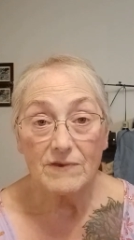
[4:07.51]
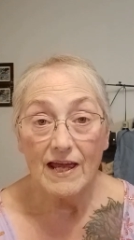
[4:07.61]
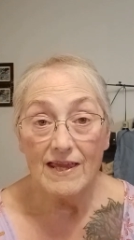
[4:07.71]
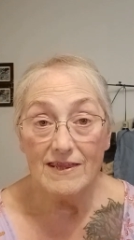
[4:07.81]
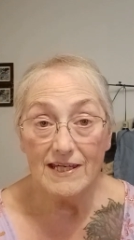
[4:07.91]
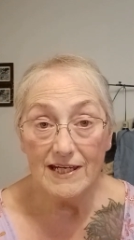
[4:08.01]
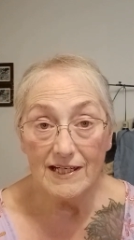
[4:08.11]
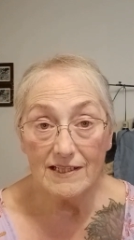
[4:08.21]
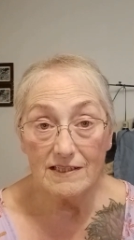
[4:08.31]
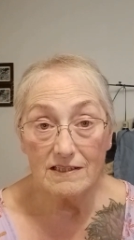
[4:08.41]
And
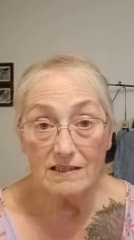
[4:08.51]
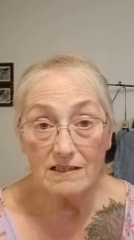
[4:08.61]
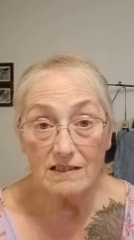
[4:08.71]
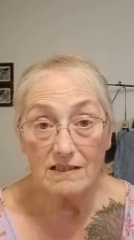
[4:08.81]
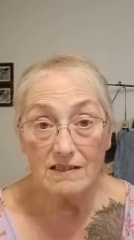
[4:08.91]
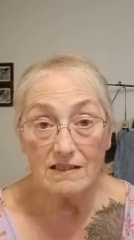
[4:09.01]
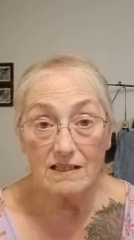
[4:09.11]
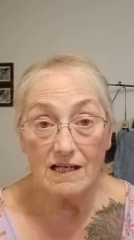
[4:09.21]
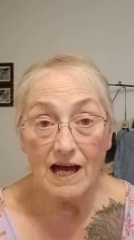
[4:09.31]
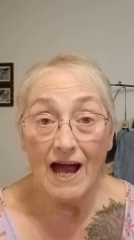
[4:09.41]
then
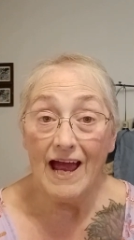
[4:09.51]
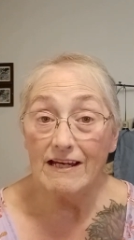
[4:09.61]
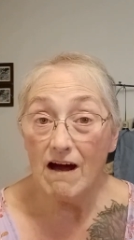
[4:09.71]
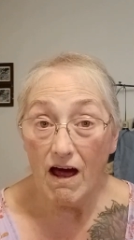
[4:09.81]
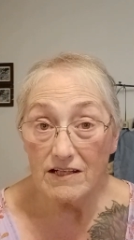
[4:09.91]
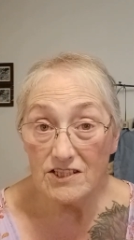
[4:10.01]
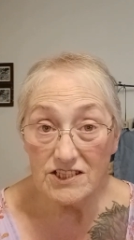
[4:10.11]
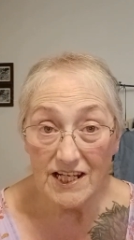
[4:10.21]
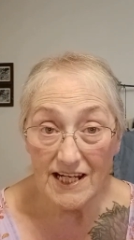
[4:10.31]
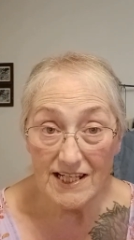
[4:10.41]
I had cottage
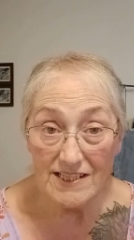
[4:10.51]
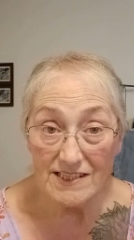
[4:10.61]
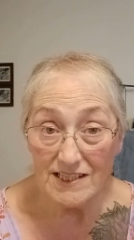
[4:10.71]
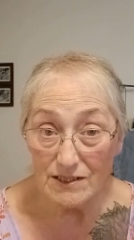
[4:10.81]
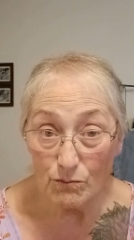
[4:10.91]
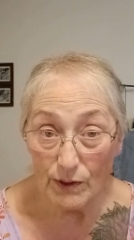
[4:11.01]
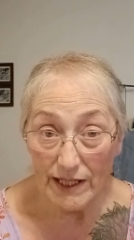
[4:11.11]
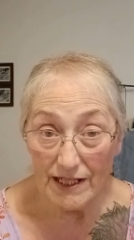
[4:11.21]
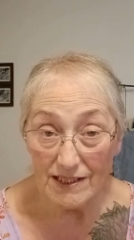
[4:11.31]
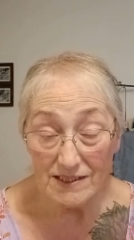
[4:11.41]
cheese this week,